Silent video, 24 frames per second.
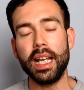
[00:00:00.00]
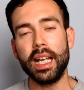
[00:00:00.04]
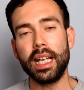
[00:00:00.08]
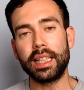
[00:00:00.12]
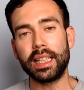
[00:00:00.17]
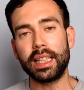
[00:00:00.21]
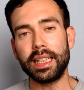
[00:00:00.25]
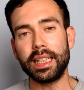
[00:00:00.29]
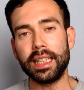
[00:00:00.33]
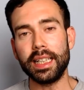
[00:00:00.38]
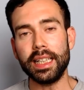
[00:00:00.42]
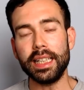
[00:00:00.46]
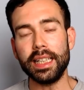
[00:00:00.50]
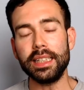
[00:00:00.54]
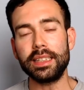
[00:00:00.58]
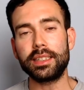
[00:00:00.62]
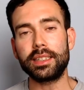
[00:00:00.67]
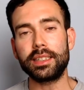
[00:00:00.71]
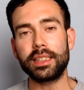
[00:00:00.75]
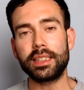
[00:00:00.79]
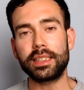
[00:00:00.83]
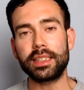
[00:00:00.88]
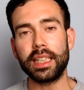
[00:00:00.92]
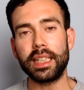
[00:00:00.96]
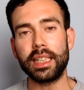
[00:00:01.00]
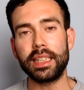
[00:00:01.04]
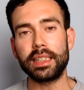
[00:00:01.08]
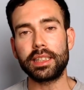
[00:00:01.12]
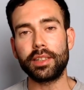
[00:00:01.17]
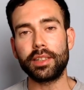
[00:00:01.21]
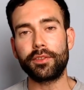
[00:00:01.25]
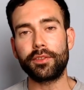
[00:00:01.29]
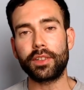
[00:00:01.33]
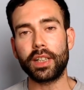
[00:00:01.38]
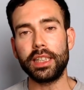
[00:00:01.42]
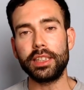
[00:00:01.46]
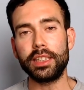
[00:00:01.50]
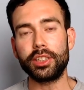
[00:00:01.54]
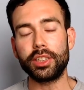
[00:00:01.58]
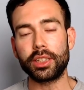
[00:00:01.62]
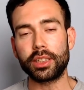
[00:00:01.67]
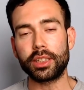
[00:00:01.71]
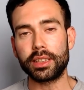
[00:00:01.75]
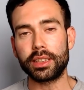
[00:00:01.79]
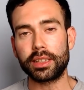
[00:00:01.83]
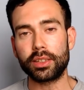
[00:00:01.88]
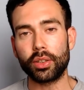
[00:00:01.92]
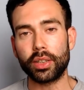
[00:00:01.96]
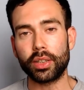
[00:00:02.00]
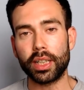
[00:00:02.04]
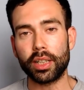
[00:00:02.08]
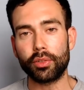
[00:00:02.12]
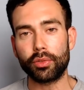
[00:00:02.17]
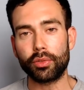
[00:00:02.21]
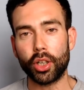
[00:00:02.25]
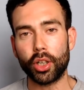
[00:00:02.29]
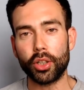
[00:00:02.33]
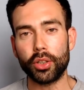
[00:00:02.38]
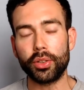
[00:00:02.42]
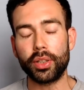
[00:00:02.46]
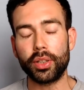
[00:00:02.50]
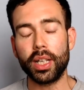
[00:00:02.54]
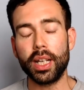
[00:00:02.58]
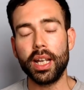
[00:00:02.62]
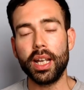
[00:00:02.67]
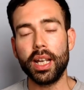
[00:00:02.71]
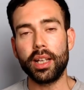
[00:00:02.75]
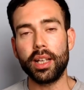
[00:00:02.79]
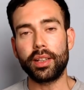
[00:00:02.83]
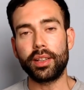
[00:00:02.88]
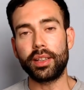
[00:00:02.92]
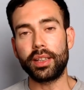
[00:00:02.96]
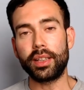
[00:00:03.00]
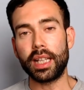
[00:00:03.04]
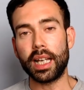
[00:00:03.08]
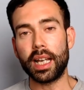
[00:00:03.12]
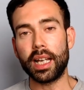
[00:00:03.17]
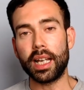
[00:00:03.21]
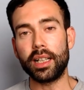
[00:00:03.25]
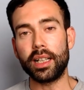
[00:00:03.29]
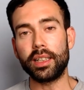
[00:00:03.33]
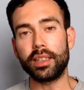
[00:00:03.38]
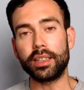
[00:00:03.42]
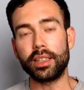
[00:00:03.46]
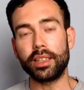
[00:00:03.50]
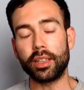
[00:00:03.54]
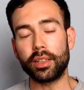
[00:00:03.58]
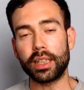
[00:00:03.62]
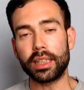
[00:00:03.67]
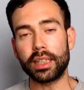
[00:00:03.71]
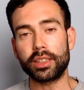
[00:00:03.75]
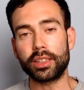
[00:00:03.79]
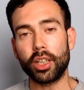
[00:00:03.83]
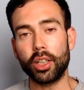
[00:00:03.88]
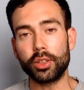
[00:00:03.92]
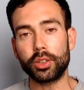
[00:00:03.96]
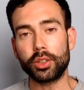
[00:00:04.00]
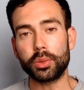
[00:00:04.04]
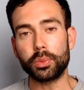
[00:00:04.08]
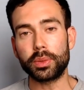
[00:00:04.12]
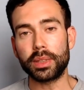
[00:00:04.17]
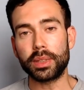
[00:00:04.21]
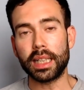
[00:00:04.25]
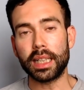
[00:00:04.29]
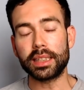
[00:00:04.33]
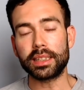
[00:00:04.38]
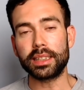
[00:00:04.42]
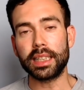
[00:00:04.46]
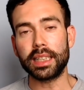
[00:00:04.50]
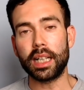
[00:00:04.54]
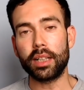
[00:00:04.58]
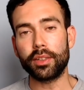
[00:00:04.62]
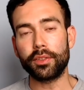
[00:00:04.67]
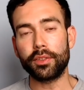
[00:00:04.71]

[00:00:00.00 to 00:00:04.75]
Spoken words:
they need to see this inflation, because it's going to erode their total debts down.